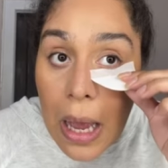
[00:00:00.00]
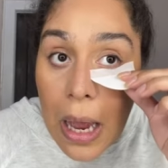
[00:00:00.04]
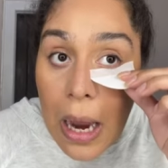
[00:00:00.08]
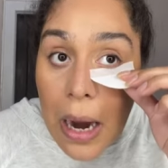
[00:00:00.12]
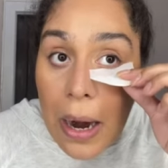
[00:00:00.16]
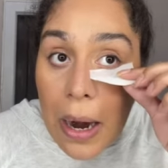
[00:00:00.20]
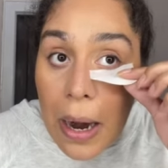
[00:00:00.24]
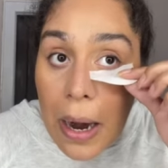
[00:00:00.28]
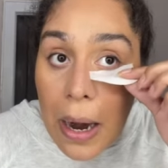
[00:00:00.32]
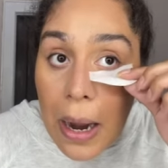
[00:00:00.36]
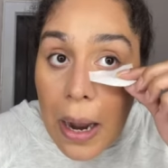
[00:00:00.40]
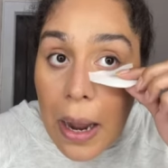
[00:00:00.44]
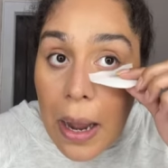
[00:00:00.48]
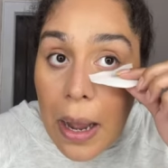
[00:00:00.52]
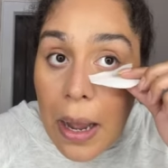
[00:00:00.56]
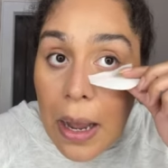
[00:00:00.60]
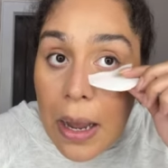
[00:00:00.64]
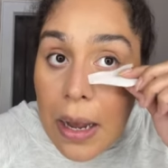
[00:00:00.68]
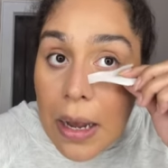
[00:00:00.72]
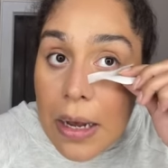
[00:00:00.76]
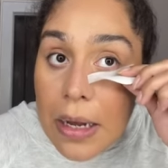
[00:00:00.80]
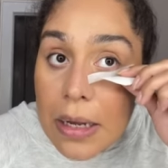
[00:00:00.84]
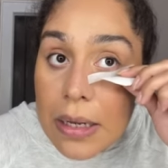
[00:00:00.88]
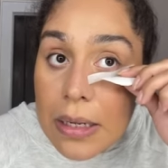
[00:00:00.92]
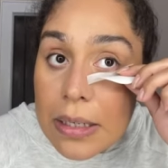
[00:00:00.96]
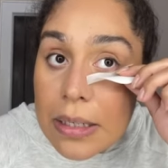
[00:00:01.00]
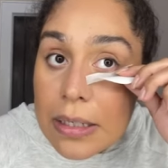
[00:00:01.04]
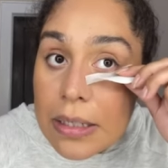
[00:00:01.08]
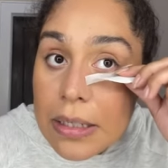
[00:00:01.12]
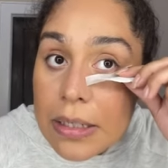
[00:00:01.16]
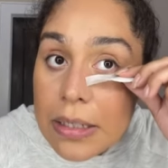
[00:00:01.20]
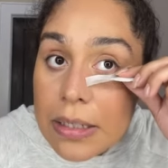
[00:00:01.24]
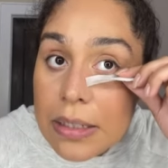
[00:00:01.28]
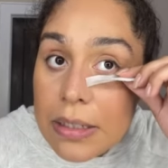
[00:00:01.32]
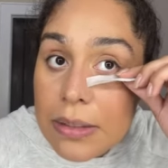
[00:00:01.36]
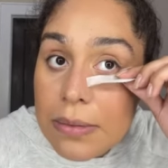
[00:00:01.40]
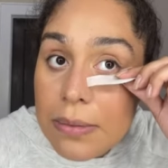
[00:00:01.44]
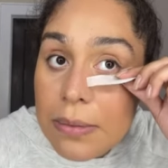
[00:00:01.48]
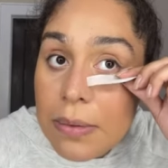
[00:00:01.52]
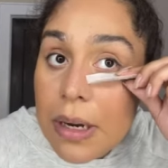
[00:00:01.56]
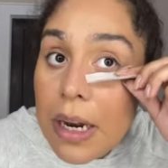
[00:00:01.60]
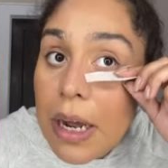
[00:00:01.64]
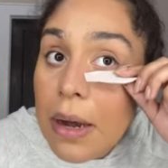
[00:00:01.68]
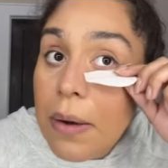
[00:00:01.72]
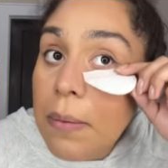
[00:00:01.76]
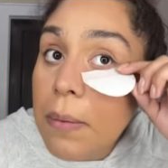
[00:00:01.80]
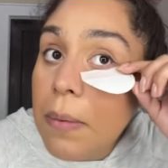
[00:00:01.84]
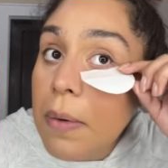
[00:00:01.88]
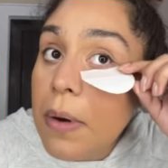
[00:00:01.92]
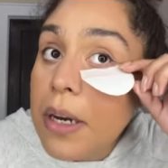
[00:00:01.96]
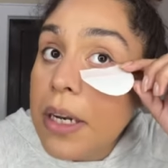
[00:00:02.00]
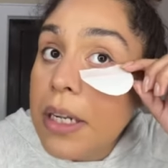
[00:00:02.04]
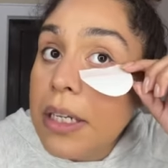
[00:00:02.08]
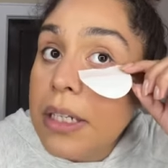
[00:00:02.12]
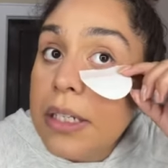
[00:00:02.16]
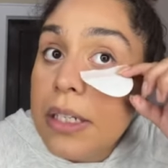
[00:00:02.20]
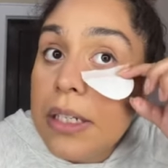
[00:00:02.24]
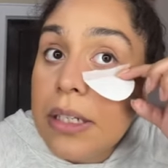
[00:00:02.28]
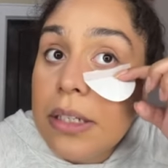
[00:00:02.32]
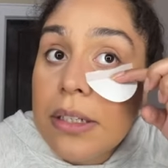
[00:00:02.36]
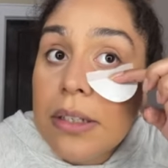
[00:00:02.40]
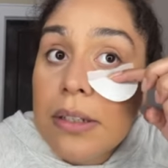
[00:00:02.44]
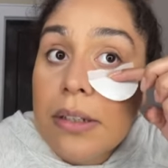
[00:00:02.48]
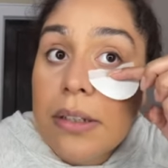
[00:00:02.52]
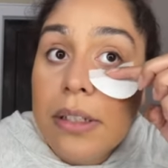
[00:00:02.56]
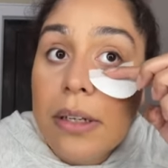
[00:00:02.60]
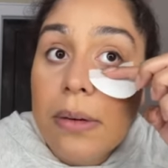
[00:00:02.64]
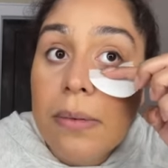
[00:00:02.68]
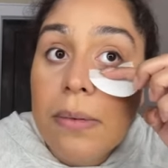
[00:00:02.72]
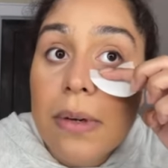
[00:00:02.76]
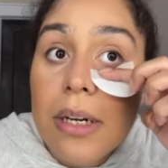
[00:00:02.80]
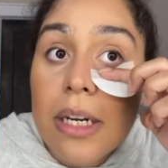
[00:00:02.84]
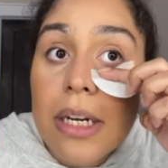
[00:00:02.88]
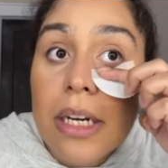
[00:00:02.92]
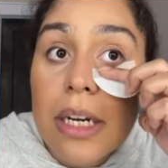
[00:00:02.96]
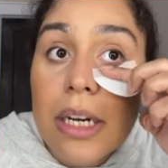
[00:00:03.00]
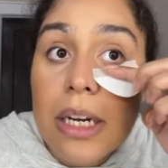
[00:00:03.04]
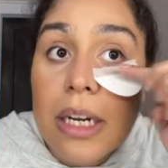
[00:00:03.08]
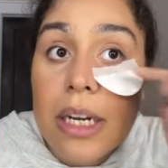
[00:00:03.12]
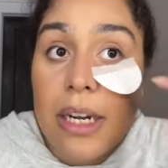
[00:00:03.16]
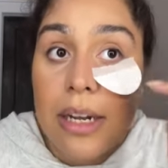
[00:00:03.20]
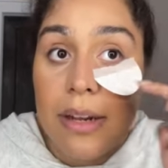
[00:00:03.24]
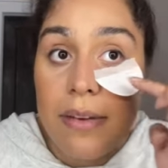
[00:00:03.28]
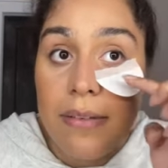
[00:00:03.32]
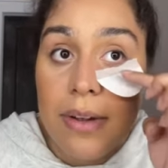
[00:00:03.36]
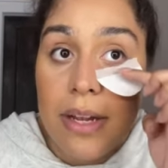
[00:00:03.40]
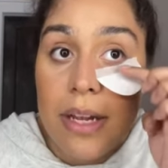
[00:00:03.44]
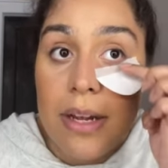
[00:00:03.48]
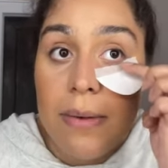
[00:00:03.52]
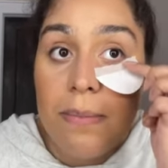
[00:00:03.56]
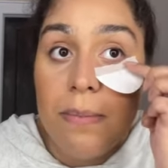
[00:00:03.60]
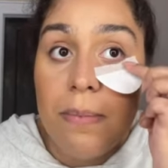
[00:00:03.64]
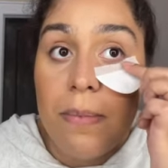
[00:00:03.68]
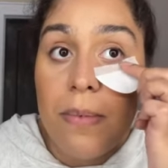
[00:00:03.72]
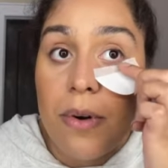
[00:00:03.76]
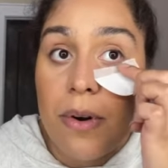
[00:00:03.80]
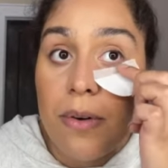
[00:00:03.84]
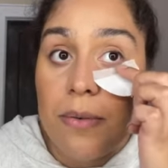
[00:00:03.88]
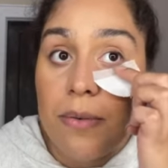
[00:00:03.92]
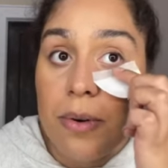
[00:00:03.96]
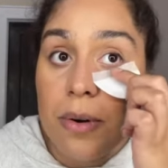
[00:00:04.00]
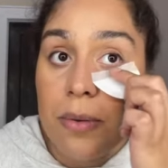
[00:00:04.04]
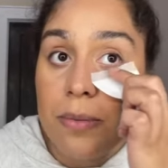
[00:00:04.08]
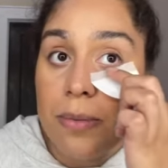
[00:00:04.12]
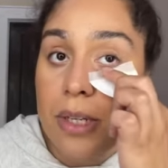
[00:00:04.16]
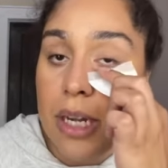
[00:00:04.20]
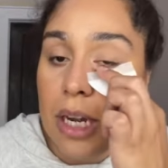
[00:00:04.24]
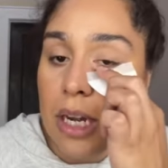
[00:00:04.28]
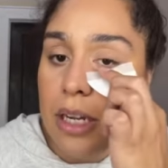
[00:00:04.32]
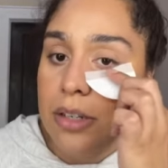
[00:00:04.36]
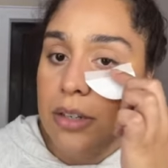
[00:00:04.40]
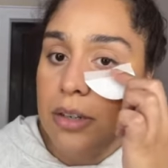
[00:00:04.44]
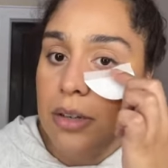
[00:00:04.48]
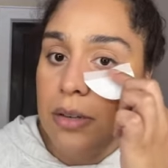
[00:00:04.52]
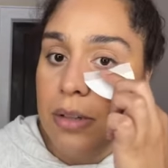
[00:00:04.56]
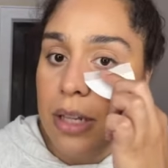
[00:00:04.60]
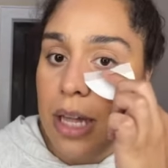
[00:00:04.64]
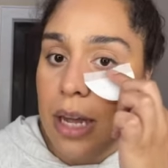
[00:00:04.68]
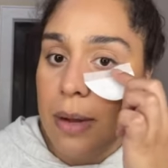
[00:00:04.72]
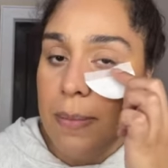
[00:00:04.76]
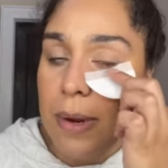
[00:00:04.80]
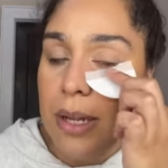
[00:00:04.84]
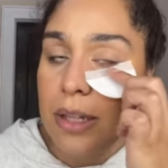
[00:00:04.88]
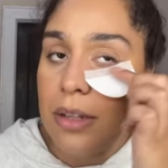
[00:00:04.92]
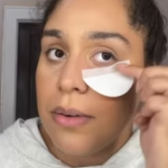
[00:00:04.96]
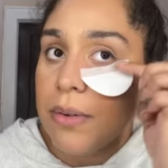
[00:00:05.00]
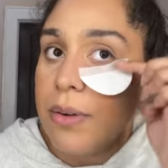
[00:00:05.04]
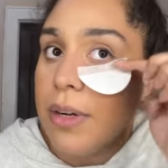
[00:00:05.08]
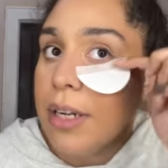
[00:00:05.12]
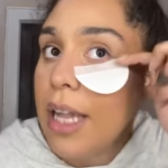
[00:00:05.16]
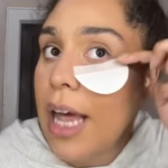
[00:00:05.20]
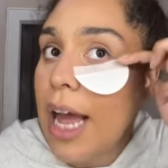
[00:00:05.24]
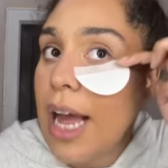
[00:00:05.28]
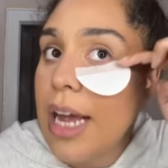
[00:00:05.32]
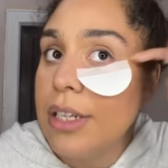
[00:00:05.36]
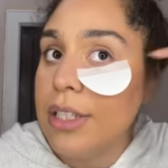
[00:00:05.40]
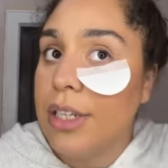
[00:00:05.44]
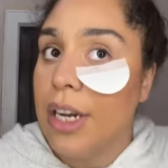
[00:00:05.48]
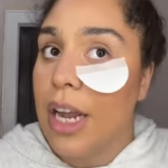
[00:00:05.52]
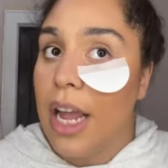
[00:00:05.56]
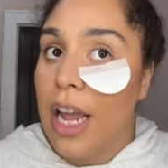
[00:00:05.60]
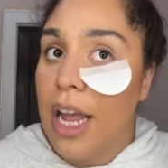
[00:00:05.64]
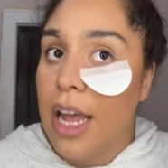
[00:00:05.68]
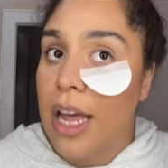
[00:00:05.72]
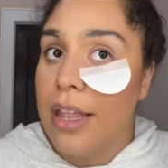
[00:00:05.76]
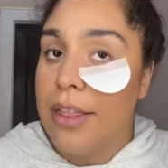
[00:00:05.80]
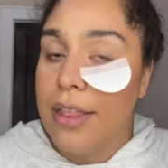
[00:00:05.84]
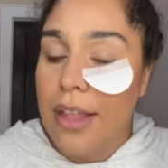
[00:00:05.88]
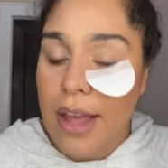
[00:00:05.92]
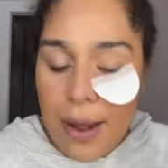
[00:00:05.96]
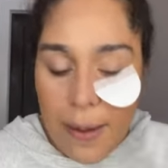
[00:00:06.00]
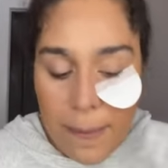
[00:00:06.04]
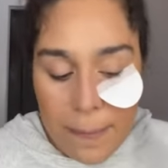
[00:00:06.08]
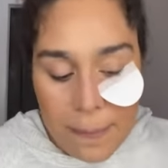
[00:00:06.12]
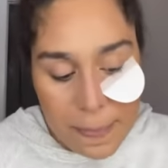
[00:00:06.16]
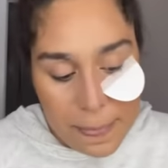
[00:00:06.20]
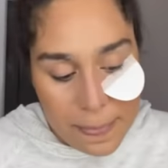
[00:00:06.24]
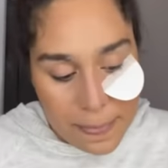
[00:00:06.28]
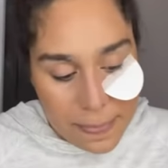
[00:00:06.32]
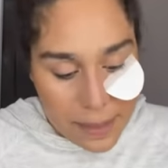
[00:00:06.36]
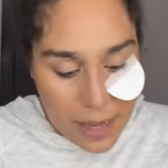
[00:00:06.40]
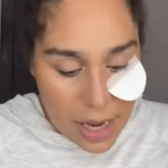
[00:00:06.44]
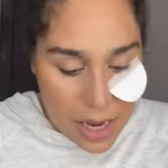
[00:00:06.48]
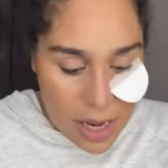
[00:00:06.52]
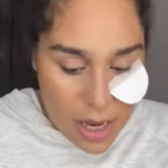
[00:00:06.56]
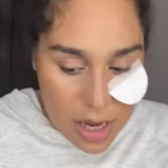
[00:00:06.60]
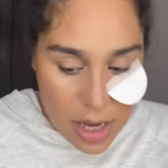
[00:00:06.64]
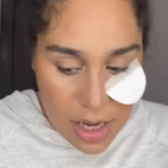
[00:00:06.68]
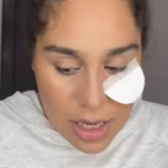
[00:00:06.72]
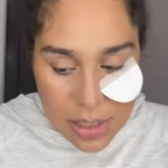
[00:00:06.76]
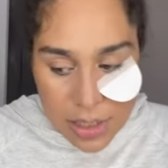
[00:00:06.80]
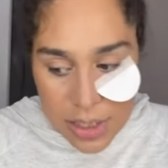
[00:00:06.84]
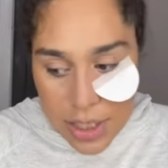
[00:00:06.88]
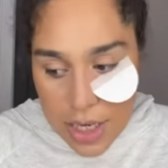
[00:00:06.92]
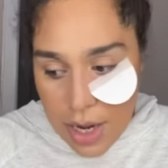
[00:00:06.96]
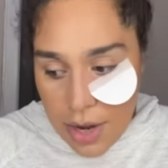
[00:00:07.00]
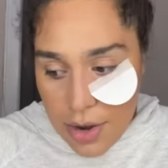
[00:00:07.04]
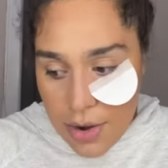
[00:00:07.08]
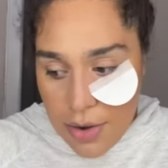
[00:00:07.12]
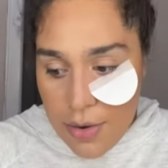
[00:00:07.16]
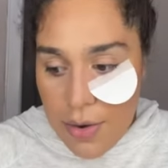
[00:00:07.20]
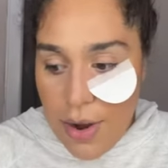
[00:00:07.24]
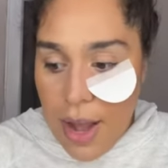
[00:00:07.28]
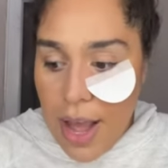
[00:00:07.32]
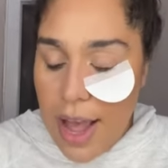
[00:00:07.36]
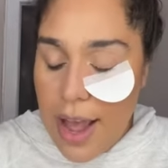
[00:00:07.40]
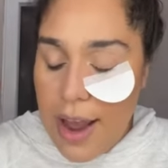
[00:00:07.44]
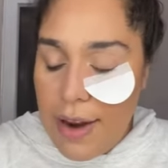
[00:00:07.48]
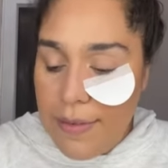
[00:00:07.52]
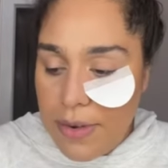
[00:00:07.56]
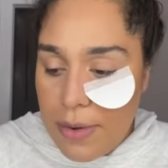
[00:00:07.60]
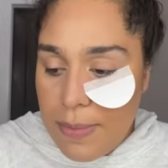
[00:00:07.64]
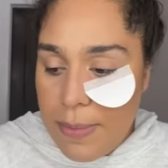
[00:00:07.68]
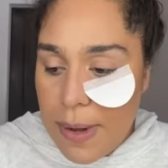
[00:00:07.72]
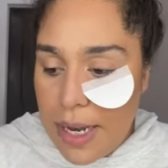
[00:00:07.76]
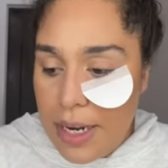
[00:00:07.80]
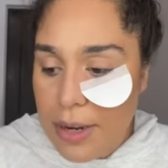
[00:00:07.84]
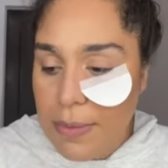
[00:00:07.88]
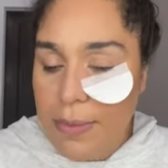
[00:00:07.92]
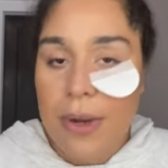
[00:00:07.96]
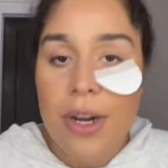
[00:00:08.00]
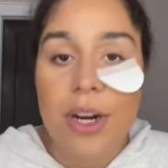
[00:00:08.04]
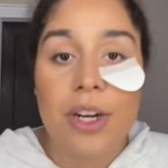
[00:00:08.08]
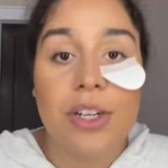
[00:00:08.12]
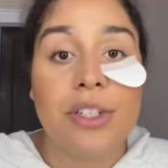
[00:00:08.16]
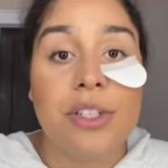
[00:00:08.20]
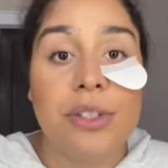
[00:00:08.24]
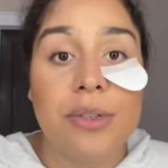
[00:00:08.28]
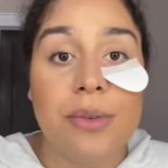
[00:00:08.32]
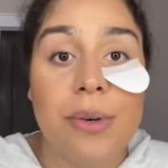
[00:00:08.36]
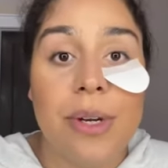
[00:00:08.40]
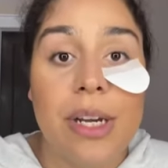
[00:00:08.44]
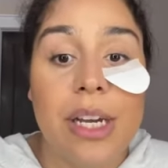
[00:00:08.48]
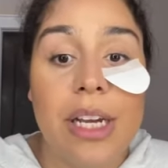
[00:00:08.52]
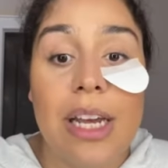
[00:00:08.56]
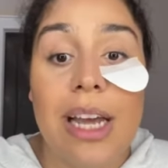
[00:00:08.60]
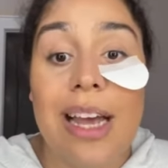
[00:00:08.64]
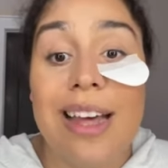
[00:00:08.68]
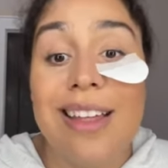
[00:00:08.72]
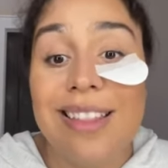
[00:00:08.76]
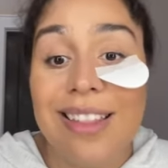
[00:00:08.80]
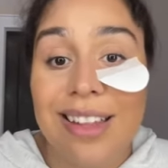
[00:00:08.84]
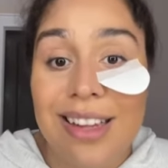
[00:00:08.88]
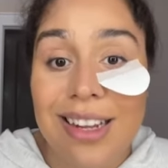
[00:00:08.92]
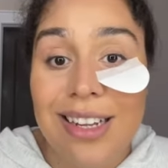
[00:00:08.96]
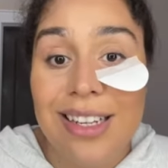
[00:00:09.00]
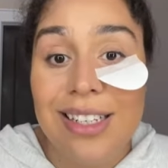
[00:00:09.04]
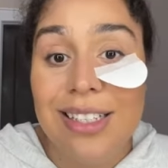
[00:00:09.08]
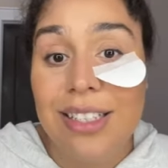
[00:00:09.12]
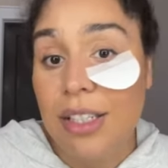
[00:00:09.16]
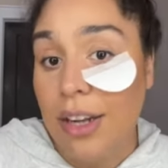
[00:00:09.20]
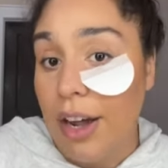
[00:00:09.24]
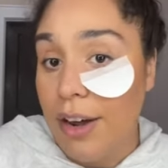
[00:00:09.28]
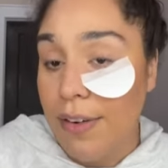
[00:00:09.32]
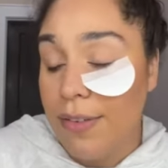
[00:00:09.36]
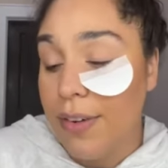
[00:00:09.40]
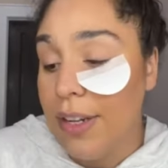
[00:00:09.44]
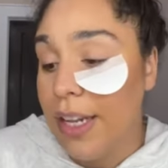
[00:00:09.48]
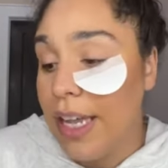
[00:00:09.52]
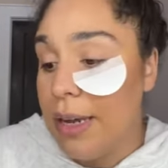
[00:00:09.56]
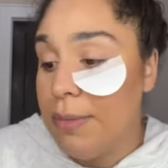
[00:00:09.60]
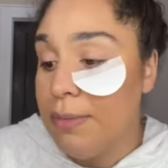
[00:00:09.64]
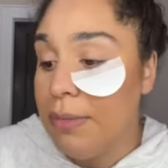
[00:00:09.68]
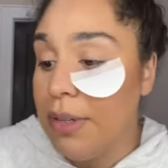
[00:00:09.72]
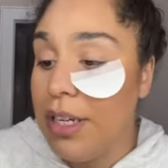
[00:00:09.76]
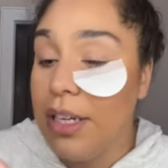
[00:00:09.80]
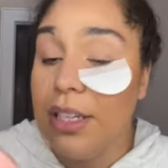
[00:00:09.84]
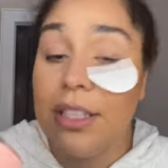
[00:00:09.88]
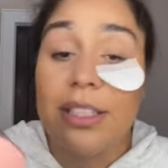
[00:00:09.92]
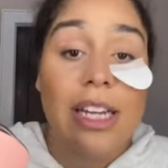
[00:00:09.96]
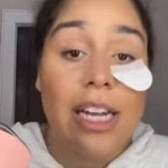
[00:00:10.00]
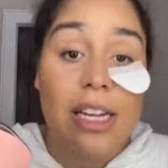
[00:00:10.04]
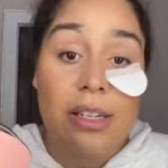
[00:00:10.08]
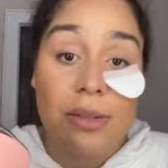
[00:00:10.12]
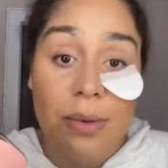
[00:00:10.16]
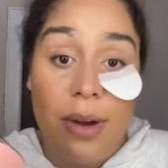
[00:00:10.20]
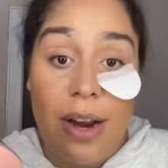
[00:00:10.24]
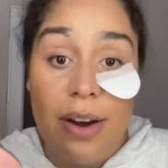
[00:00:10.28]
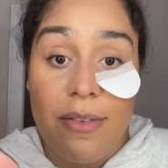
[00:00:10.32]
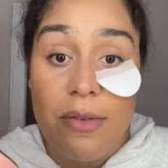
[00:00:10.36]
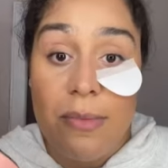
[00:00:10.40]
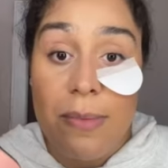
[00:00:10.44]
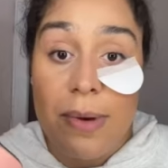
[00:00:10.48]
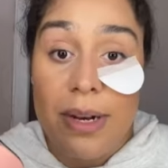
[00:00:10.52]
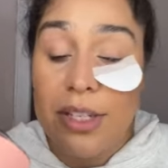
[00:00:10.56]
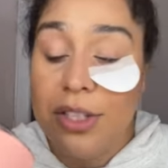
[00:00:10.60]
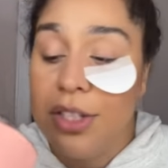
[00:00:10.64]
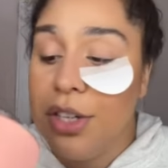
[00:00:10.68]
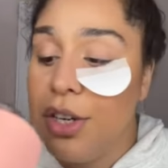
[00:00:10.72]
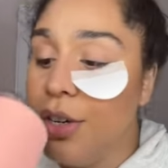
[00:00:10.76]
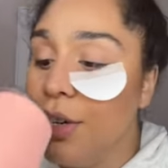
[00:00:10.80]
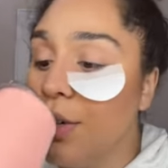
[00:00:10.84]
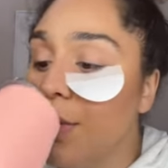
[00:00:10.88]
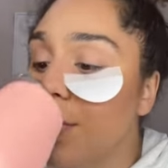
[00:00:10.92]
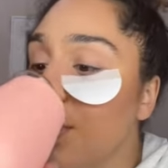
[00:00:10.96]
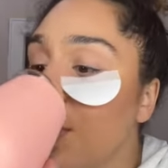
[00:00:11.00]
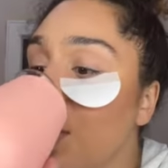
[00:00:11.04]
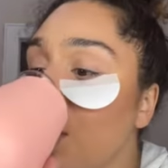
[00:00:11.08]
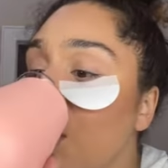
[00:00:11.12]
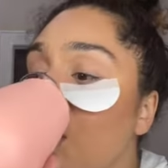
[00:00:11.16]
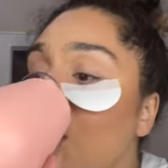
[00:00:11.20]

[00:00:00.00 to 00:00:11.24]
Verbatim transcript: All right. Because what I wanted to do is I wanted to give it more room so I could do like my lower lash and that. So everybody, we are doing the soft glam look. That's what everybody chose.